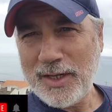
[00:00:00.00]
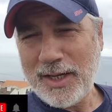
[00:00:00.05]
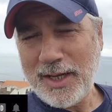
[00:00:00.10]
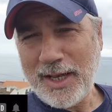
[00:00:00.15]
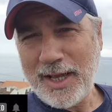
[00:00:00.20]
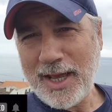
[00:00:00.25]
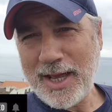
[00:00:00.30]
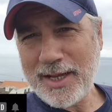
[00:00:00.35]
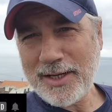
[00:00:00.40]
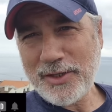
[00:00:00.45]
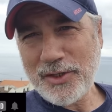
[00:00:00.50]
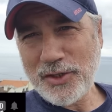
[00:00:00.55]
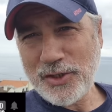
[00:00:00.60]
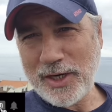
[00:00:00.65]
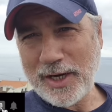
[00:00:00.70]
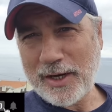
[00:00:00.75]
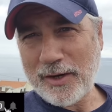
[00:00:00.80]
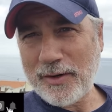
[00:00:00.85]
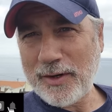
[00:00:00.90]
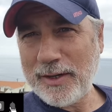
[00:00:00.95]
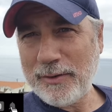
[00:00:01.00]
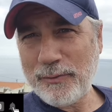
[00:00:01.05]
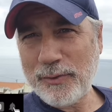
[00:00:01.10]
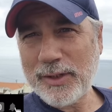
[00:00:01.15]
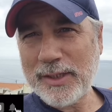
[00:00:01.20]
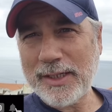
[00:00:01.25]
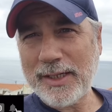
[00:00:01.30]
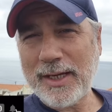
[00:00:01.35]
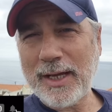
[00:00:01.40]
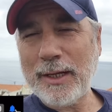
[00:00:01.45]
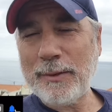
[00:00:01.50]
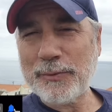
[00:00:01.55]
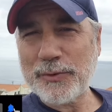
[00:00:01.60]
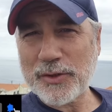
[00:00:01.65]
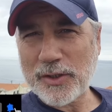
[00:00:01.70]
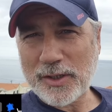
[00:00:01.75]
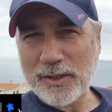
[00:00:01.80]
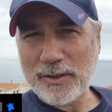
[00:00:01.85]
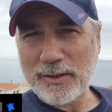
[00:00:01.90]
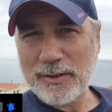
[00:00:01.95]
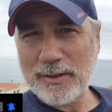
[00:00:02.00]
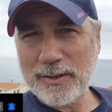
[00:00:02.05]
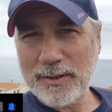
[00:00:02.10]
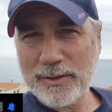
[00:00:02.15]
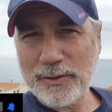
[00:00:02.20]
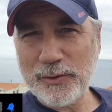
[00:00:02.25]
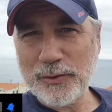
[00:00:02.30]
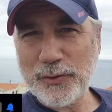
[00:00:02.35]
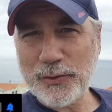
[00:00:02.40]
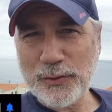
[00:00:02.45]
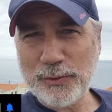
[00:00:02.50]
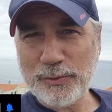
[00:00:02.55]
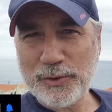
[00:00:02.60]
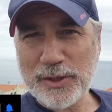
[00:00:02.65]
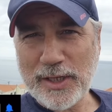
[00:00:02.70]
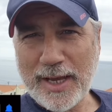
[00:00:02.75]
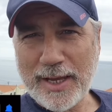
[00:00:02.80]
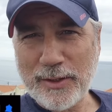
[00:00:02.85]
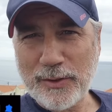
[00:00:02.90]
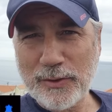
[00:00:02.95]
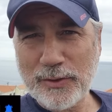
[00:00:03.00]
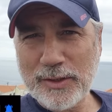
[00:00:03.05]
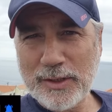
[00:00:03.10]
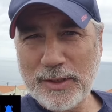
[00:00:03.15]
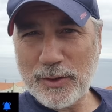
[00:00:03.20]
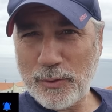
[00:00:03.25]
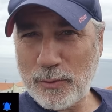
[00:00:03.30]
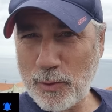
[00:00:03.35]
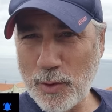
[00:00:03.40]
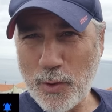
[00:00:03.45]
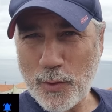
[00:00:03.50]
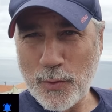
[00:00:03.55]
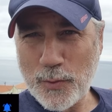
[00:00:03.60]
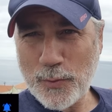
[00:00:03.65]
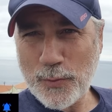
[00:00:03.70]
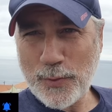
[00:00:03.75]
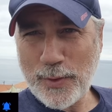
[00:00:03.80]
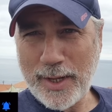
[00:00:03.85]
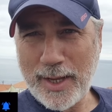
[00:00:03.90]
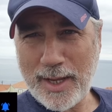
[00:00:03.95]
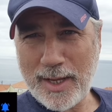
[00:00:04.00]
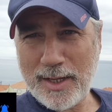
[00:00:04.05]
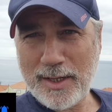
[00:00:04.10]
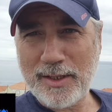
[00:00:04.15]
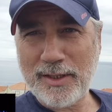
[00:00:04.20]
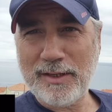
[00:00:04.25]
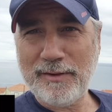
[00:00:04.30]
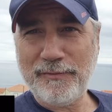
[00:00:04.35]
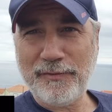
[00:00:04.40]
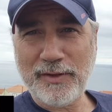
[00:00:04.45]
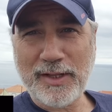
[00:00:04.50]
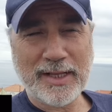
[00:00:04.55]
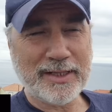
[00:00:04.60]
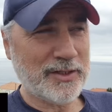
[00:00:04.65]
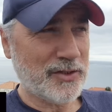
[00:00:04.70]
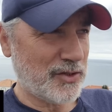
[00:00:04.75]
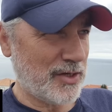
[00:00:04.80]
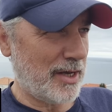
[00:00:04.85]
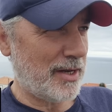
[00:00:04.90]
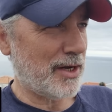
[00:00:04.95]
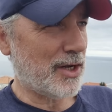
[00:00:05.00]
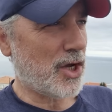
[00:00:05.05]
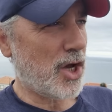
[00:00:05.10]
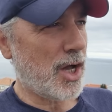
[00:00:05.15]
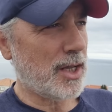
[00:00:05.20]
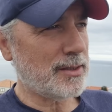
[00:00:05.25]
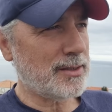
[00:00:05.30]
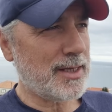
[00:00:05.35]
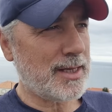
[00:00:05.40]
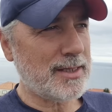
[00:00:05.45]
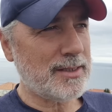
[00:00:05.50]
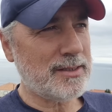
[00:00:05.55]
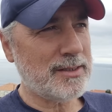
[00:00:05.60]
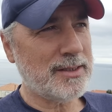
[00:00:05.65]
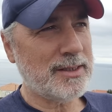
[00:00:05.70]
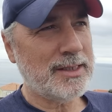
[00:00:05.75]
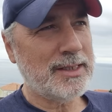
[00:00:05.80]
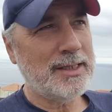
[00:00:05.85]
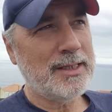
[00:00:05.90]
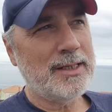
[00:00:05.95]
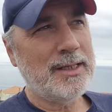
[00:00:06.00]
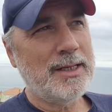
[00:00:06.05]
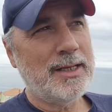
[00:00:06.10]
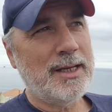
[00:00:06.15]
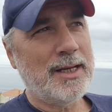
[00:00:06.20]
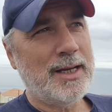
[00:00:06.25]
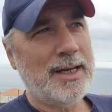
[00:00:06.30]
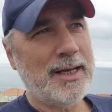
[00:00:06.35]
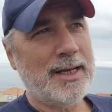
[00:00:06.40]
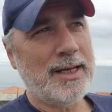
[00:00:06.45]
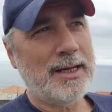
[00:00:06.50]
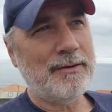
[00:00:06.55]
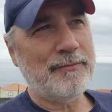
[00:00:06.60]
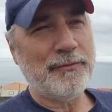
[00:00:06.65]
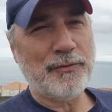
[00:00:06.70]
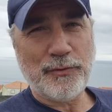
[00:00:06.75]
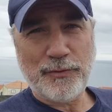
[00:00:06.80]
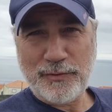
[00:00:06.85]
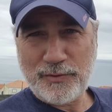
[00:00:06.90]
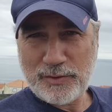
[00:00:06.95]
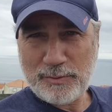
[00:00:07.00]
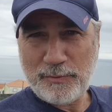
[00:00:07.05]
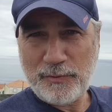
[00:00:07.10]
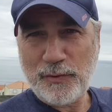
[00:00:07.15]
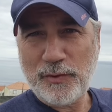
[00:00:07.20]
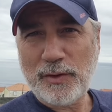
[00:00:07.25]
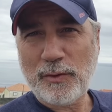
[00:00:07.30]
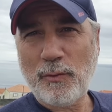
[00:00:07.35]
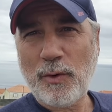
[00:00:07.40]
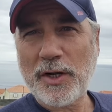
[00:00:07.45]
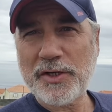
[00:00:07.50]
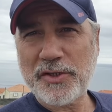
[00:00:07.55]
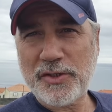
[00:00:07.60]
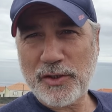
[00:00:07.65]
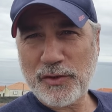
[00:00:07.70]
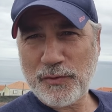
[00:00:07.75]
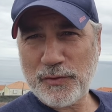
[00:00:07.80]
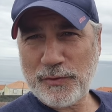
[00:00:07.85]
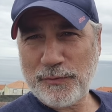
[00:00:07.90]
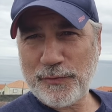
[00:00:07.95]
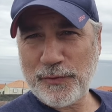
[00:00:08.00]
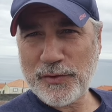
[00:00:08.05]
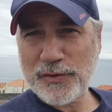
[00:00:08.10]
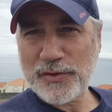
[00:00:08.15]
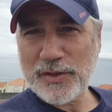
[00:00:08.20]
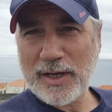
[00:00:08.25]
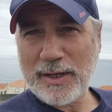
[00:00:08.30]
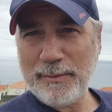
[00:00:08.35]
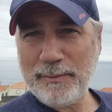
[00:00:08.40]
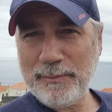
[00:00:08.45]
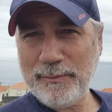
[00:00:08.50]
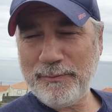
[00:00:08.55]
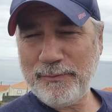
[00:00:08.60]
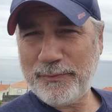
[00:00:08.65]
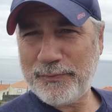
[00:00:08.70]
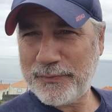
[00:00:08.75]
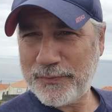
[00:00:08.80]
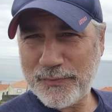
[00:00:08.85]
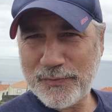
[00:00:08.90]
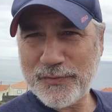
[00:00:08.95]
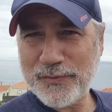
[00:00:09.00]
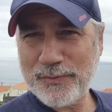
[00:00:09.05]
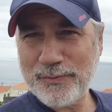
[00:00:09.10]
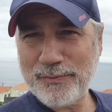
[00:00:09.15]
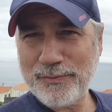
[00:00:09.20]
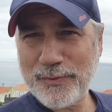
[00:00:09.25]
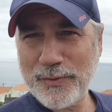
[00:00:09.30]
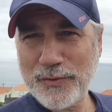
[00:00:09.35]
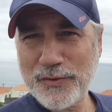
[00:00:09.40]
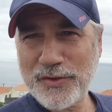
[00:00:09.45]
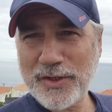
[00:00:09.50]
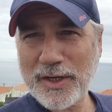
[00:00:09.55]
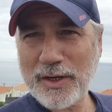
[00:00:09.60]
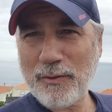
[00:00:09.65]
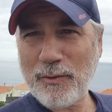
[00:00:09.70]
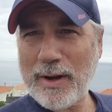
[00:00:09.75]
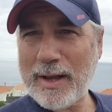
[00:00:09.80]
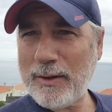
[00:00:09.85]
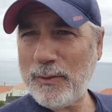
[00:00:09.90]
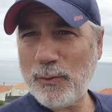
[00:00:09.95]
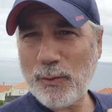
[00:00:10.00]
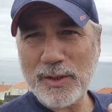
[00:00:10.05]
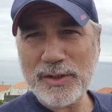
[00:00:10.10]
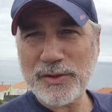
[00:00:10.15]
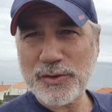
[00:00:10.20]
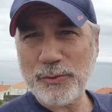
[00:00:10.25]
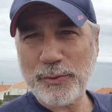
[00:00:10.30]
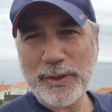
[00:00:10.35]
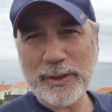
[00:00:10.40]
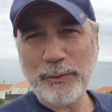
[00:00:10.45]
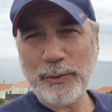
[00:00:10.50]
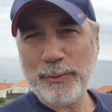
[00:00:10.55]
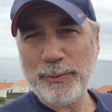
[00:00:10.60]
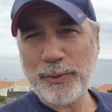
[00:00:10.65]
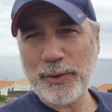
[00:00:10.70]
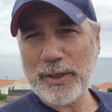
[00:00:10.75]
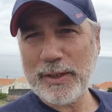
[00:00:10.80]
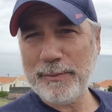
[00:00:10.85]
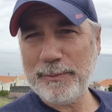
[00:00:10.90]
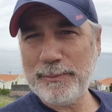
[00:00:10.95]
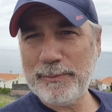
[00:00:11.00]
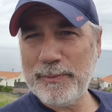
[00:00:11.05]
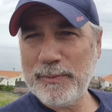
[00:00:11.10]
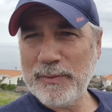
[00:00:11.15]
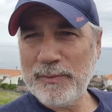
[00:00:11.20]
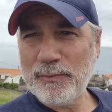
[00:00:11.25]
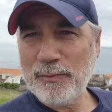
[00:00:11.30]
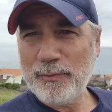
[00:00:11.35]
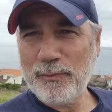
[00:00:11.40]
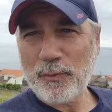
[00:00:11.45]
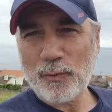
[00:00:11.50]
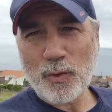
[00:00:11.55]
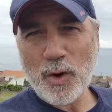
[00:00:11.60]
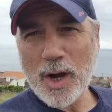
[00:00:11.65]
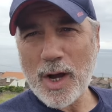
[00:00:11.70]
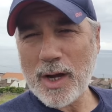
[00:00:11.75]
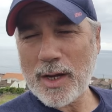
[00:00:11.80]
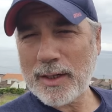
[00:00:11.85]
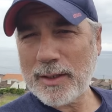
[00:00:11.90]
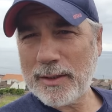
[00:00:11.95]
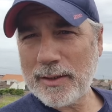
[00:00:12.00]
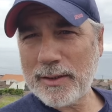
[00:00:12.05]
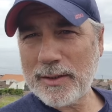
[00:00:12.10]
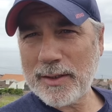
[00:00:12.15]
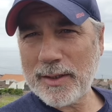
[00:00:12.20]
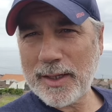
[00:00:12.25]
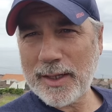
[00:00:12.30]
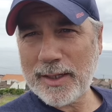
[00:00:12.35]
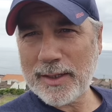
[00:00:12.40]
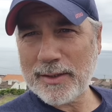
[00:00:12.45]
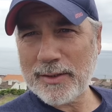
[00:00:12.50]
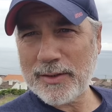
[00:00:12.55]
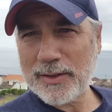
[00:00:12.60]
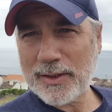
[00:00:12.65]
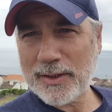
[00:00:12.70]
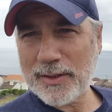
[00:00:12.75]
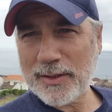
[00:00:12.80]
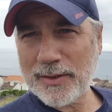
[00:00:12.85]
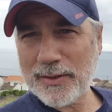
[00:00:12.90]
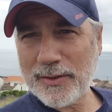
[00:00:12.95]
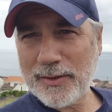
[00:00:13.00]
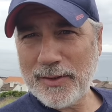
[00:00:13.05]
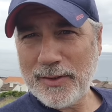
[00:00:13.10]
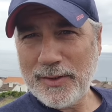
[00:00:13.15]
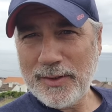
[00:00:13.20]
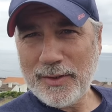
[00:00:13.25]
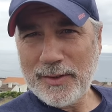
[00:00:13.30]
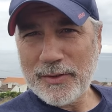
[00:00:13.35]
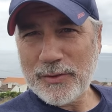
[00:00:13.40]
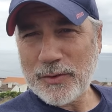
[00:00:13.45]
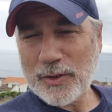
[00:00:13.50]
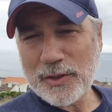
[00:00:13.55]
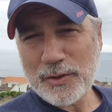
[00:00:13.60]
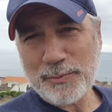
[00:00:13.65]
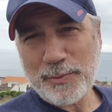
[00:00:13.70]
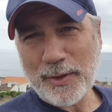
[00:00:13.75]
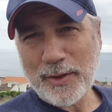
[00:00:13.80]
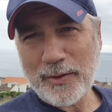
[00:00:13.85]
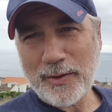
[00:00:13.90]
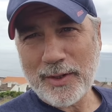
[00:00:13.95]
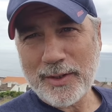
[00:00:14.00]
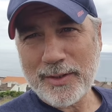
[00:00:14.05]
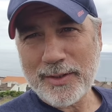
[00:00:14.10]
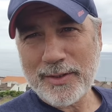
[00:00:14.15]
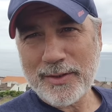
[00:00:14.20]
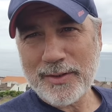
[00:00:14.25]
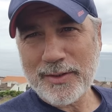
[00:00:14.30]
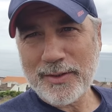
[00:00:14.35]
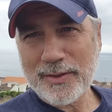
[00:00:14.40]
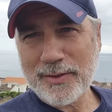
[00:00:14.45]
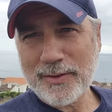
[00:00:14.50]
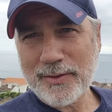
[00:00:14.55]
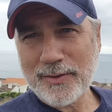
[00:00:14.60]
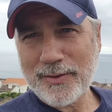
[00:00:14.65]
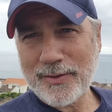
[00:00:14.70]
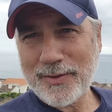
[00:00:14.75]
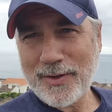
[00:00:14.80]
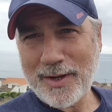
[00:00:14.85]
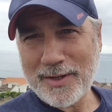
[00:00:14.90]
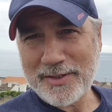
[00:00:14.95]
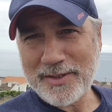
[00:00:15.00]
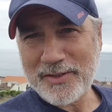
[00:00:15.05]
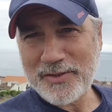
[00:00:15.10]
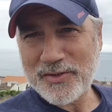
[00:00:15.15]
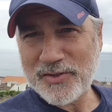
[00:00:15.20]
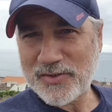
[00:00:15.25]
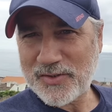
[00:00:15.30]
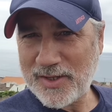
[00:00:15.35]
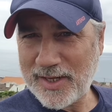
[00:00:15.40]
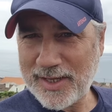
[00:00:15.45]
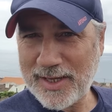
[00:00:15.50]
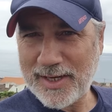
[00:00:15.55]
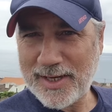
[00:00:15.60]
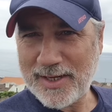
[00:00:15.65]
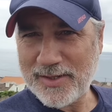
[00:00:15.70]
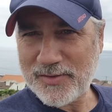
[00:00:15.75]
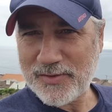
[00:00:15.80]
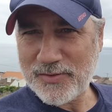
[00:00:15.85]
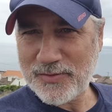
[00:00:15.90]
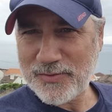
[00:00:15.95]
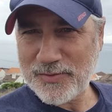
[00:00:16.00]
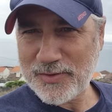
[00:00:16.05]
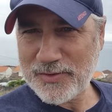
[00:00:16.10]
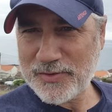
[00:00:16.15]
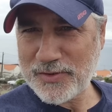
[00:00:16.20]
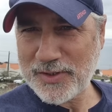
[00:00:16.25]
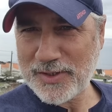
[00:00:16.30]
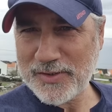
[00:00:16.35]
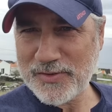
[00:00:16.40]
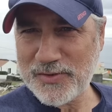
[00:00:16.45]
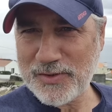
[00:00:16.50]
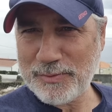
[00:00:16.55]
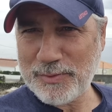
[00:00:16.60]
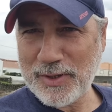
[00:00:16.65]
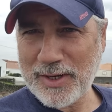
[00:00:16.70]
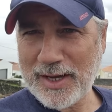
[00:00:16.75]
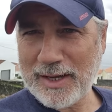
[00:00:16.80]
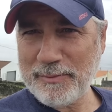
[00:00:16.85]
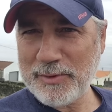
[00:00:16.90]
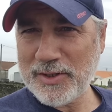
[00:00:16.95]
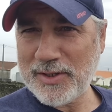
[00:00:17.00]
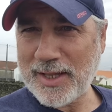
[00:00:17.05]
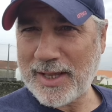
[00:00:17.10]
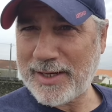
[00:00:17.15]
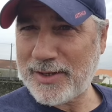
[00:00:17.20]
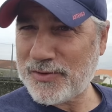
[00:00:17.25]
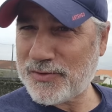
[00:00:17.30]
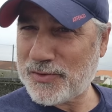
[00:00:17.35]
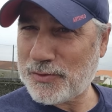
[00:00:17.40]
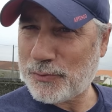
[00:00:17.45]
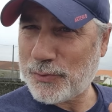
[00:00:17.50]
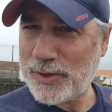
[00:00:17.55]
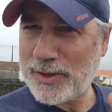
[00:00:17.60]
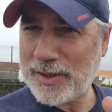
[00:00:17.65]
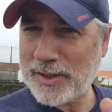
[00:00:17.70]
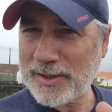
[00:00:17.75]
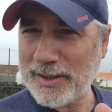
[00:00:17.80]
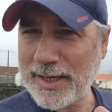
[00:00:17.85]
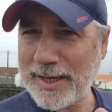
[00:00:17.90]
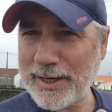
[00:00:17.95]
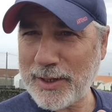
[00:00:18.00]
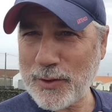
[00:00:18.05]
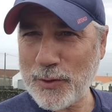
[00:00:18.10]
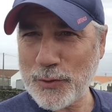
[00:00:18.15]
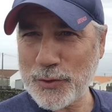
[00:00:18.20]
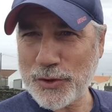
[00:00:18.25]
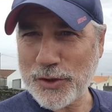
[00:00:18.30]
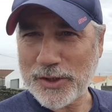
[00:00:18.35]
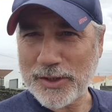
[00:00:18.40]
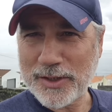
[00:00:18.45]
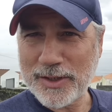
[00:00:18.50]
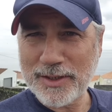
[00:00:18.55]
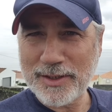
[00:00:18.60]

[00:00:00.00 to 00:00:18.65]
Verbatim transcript: and share. It really helps our YouTube channel grow. And if you like this kind of content, uh, for some of you that are watching this for the first time, stick around. Once a week, we put up raw and uh, transparent content, just like it is. As you can see behind me, that is the real Atlantic Ocean.